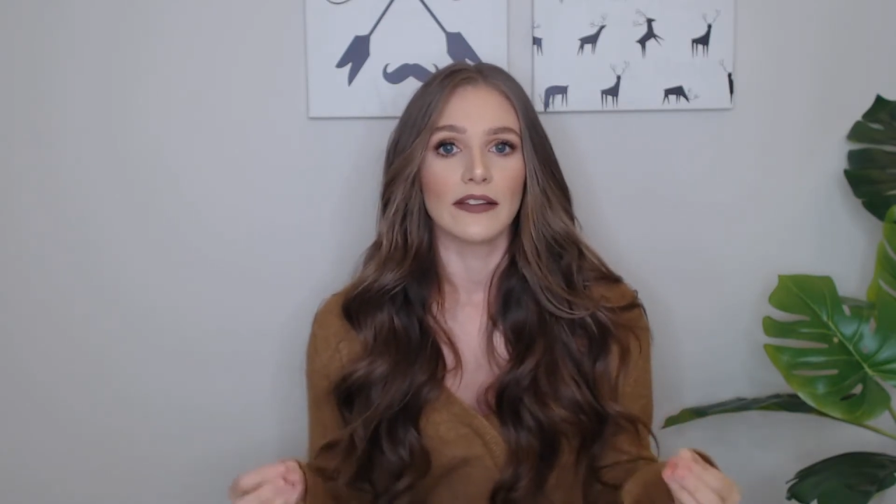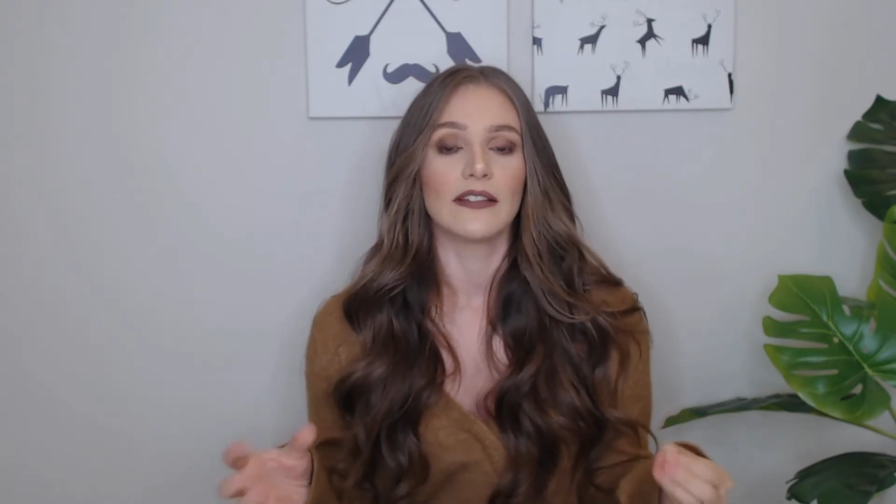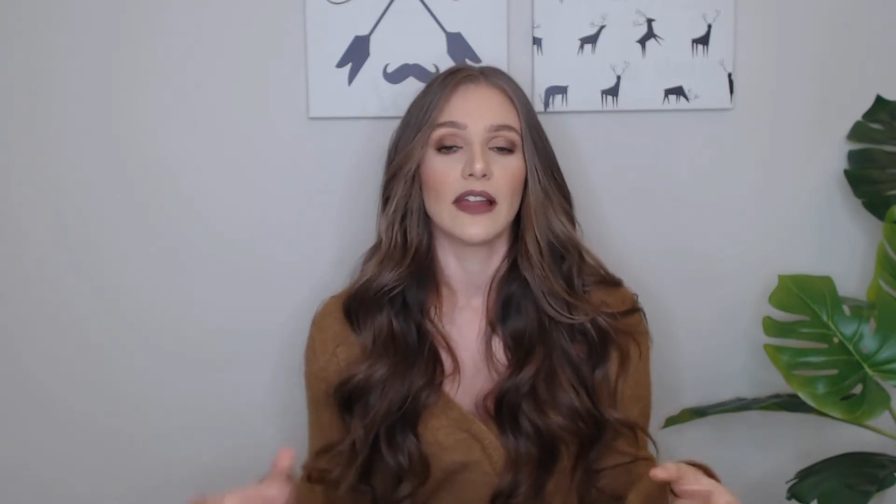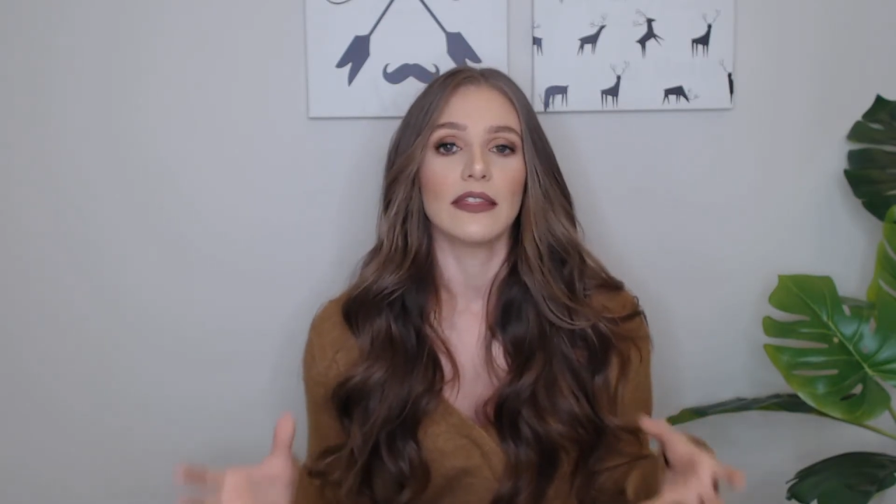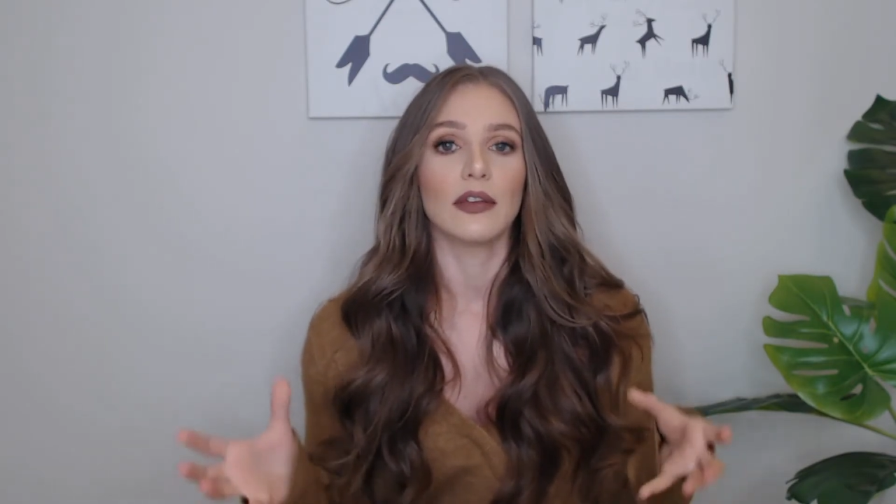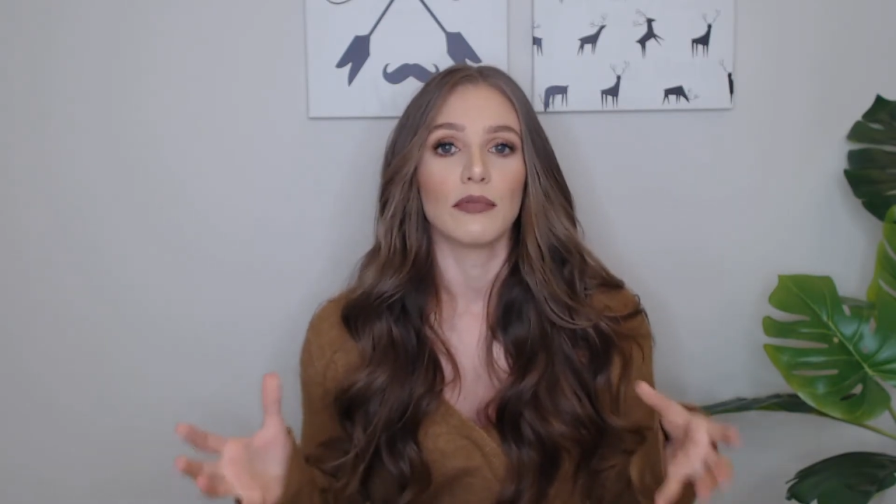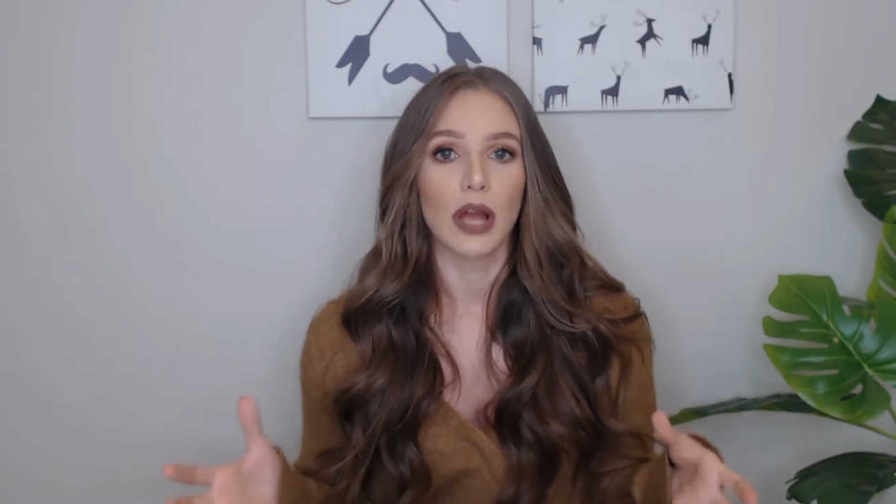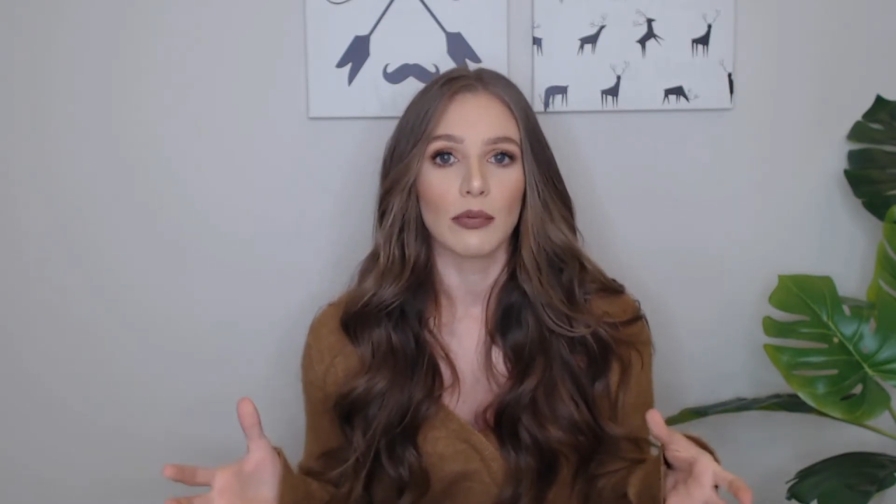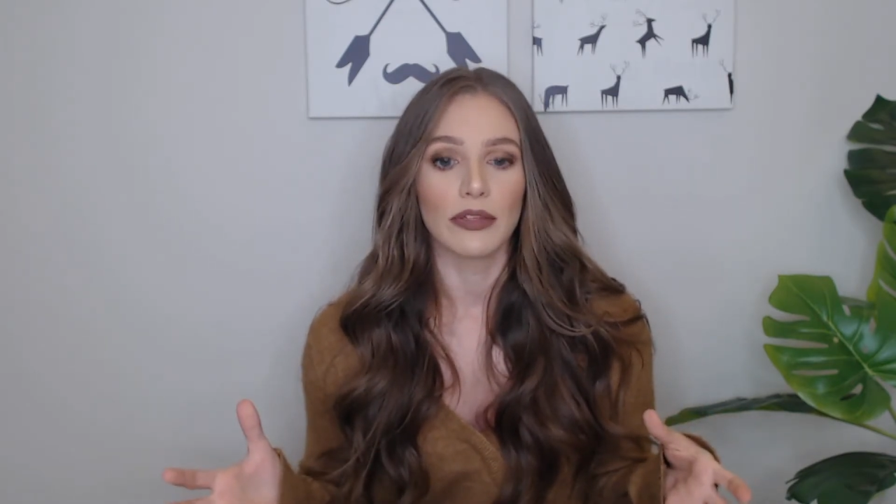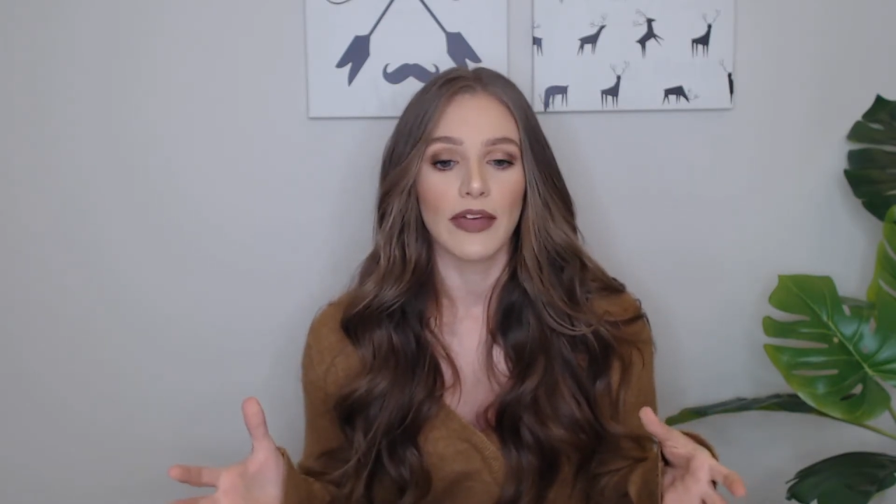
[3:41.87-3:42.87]
there's nothing
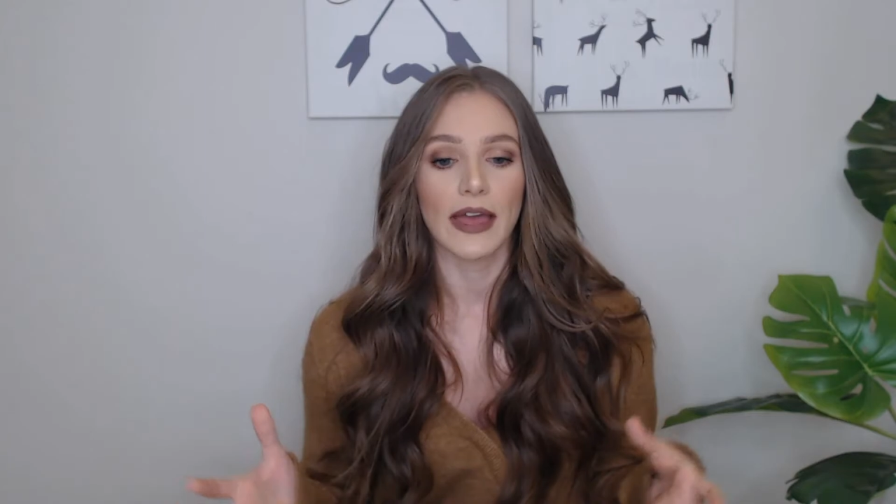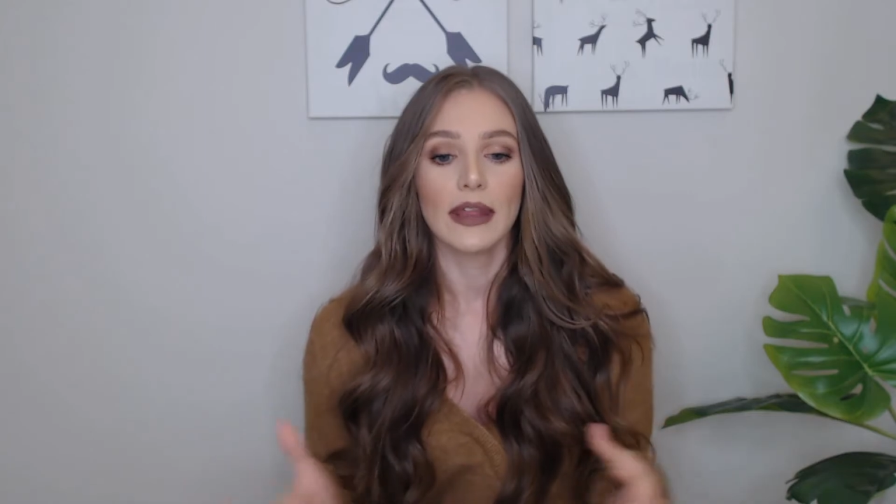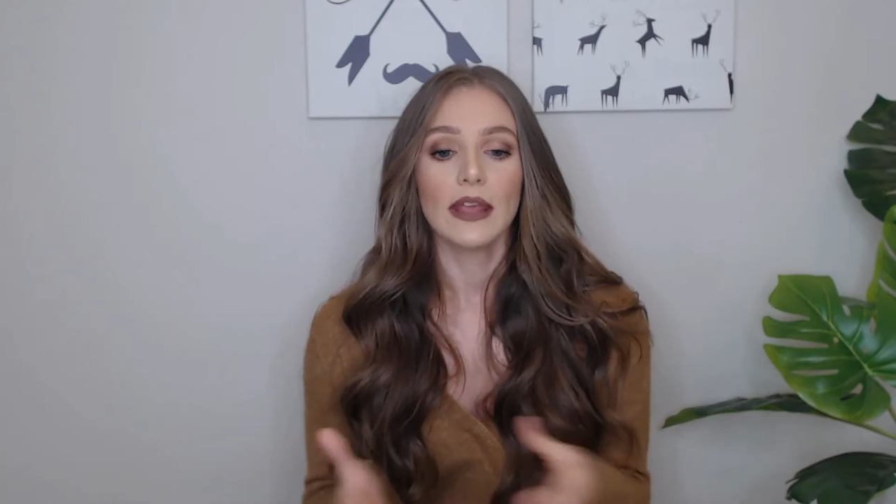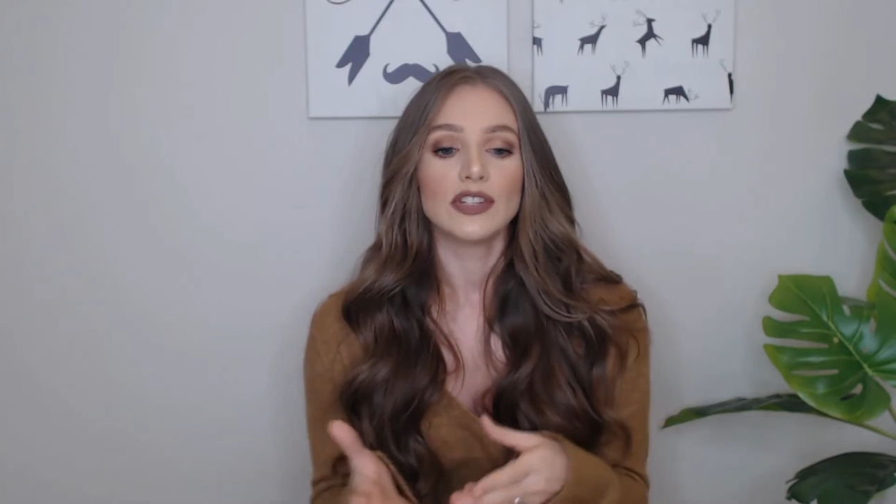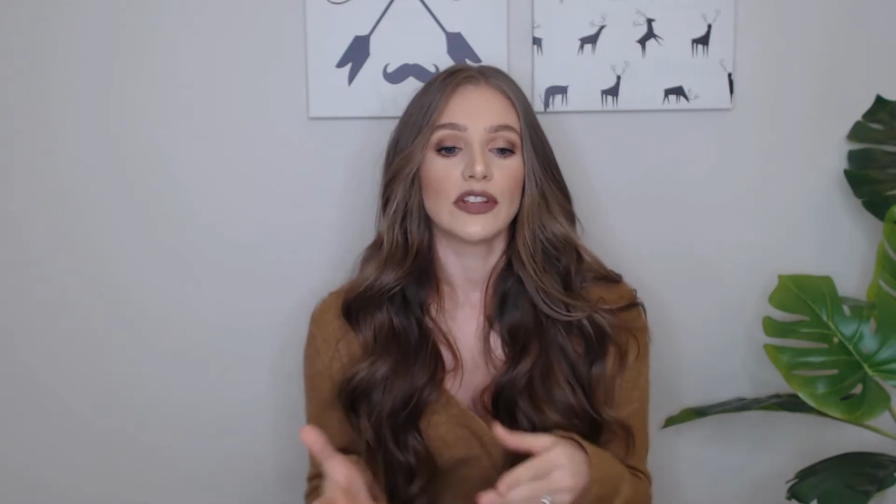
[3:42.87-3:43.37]
wrong with that.